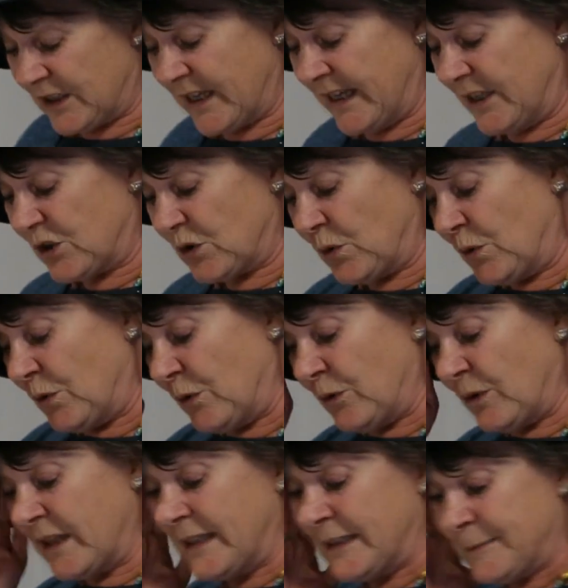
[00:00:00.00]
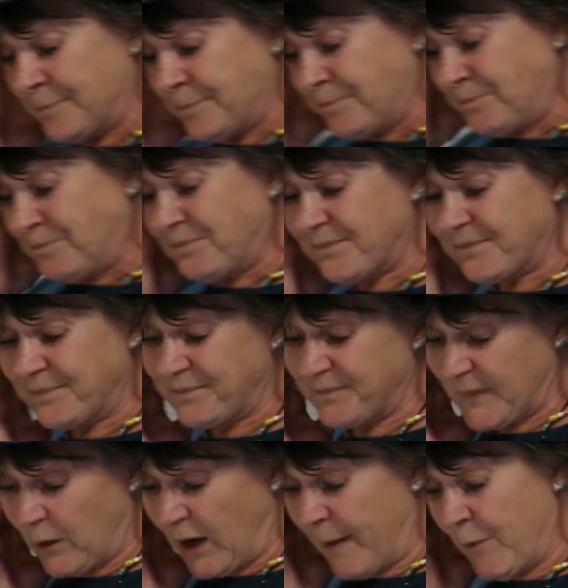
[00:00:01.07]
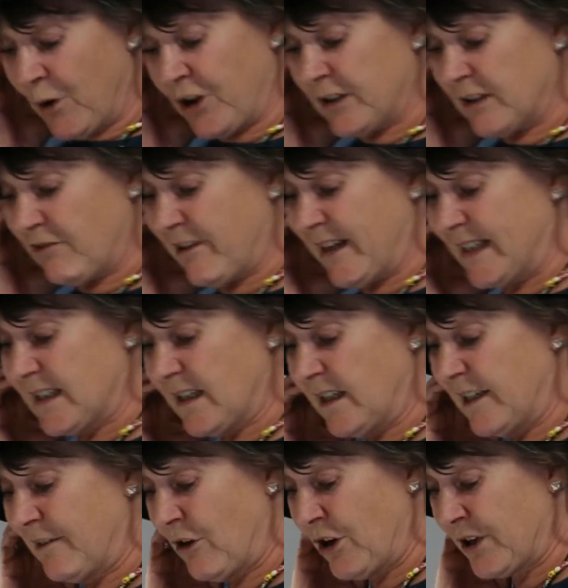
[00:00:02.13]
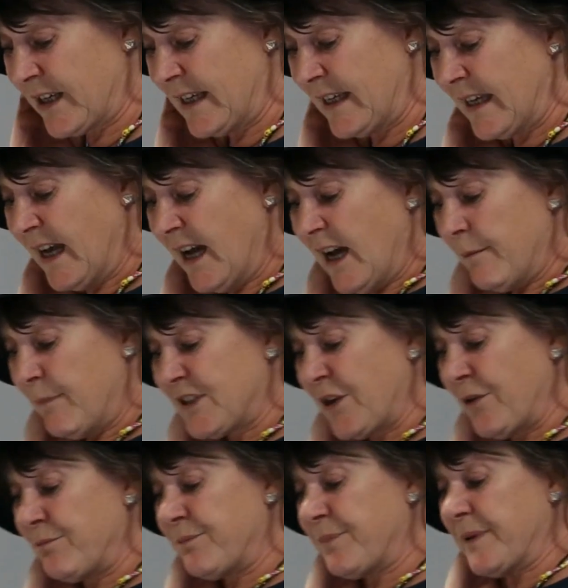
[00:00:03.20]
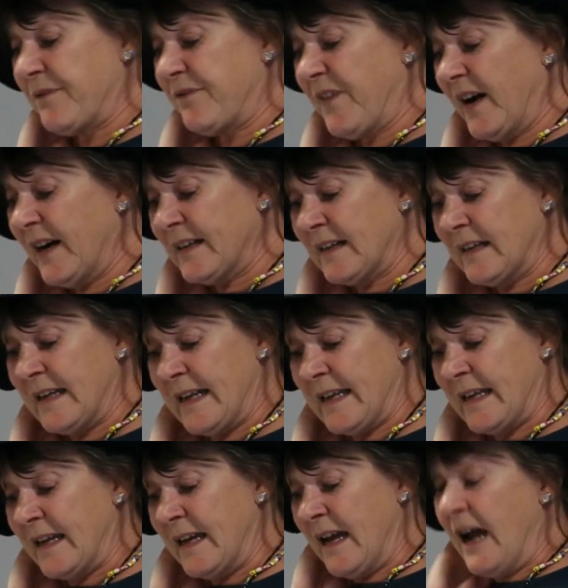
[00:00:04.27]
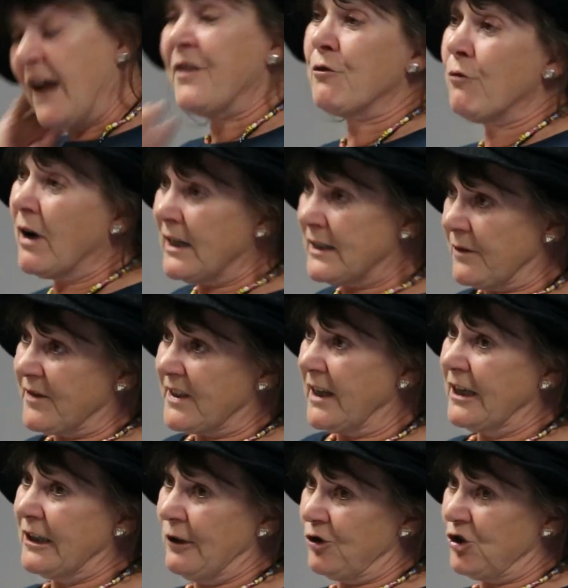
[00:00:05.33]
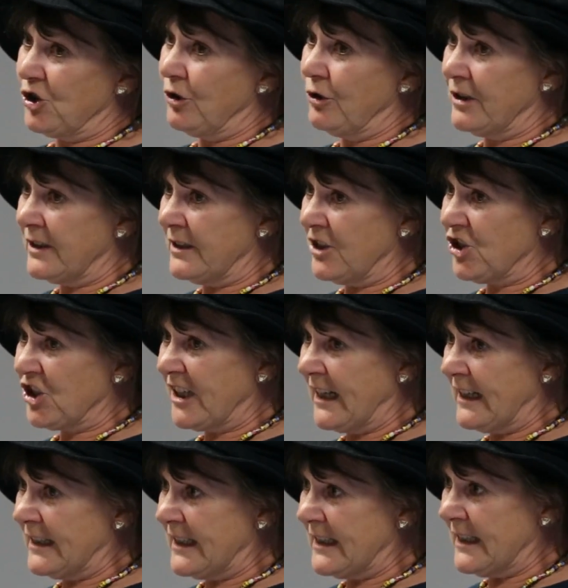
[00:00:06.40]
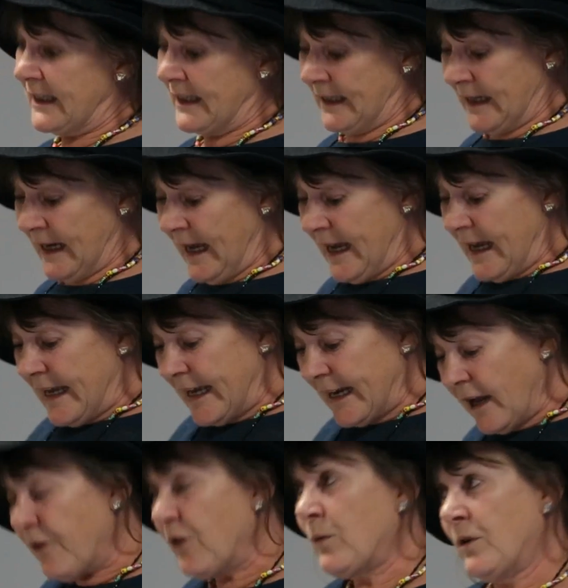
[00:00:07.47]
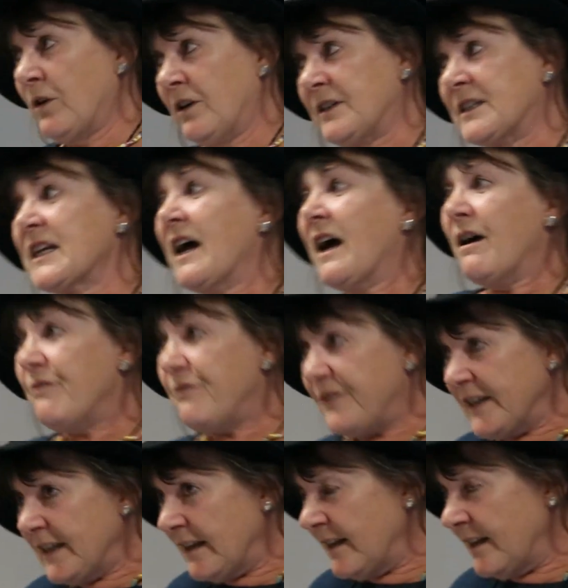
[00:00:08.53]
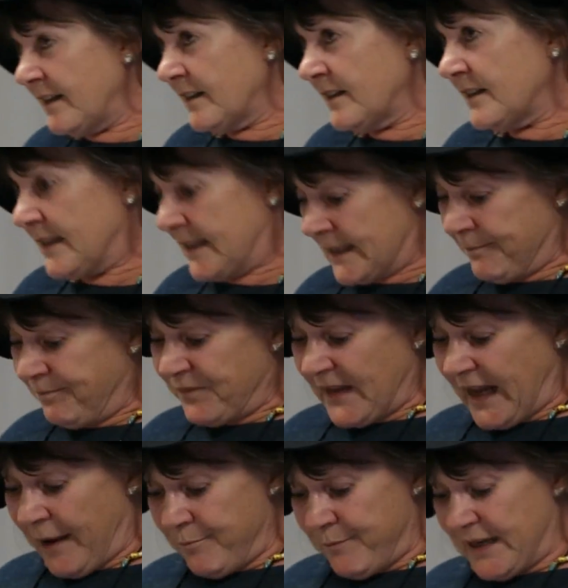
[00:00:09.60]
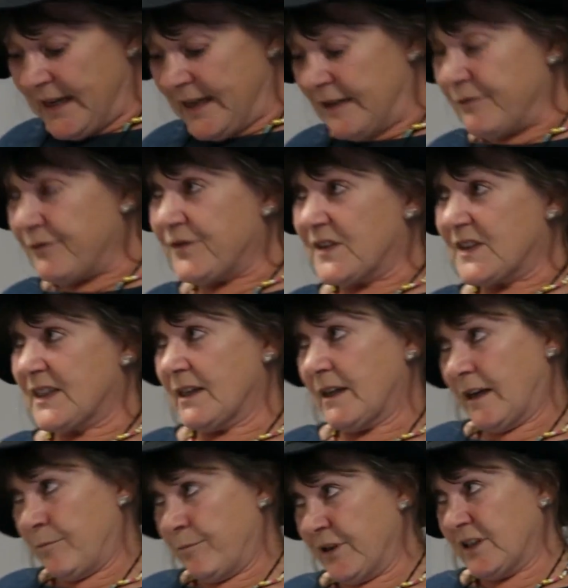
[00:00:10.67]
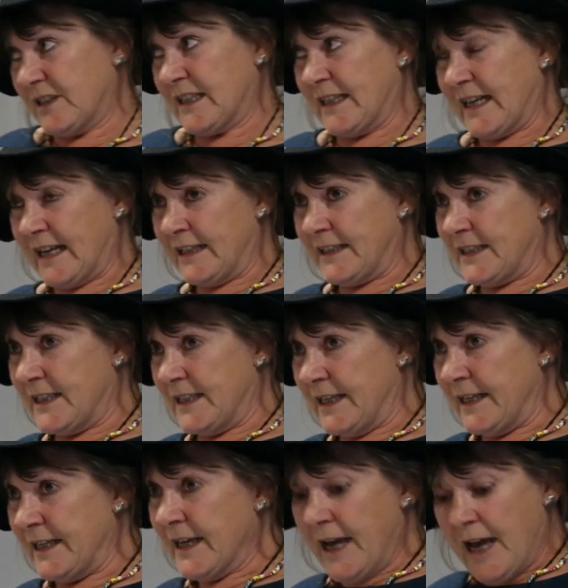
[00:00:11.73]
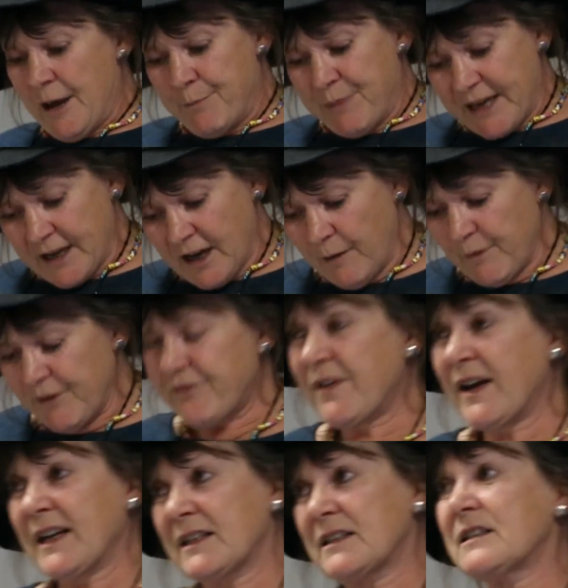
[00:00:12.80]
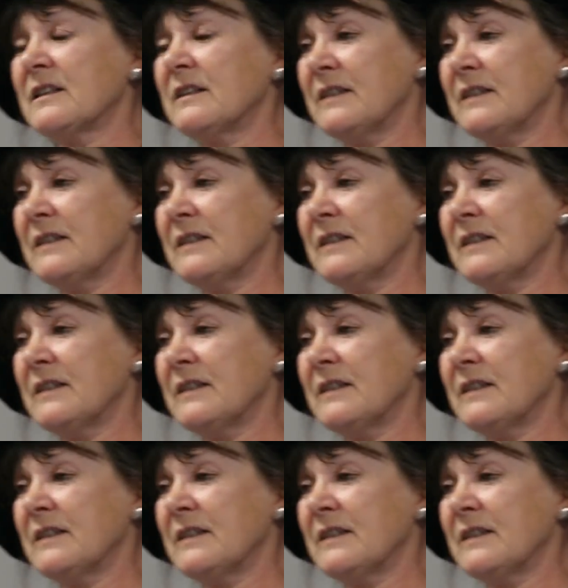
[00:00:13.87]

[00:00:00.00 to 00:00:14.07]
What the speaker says: it's all. I'm not going to create a hierarchy, but finally, the rise of psychological conditionality. In other words, feelings and beliefs and personality become a factor